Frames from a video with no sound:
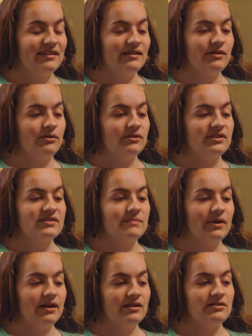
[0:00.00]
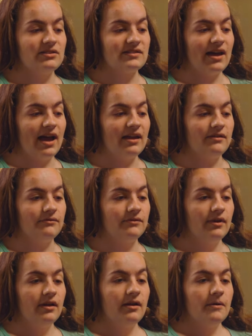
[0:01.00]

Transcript: The Holy Spirit just kind of